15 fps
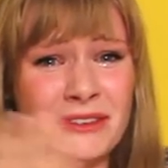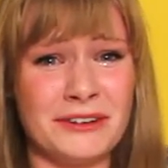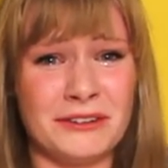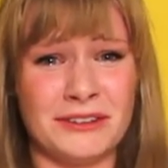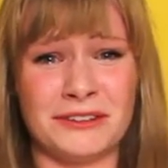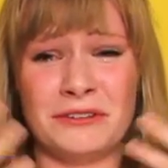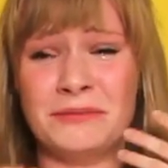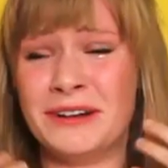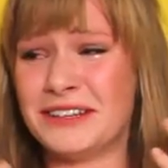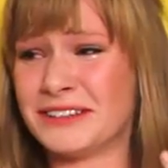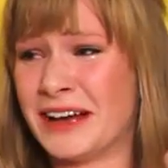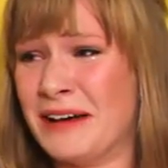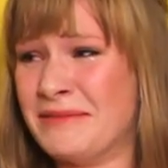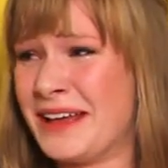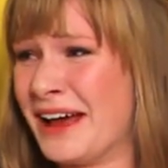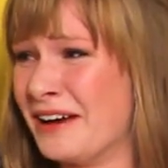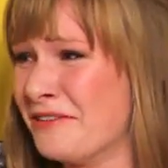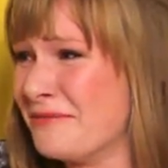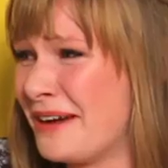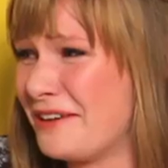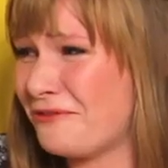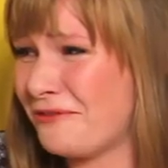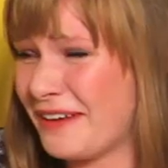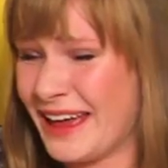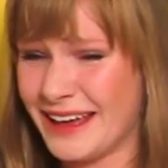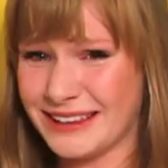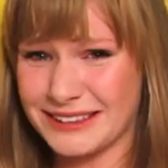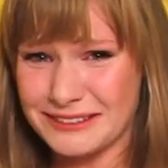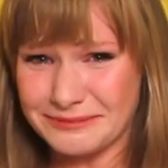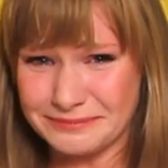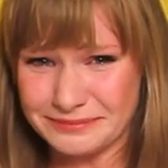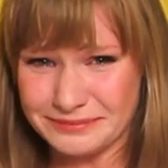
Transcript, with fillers: There's so much coming out of my face.